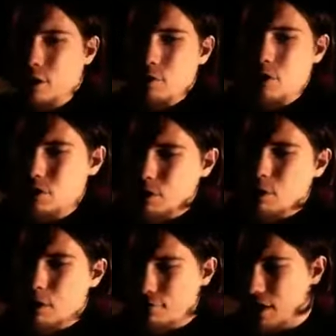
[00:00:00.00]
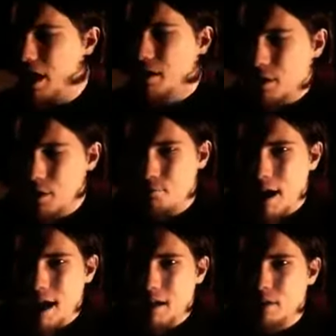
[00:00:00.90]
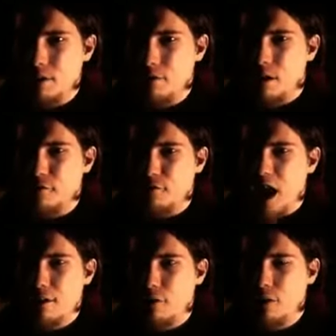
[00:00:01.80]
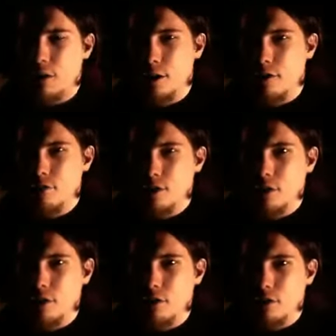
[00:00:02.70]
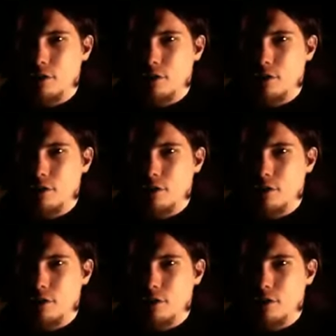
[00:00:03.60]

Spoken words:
use it to their advantage back in like 500 years ago?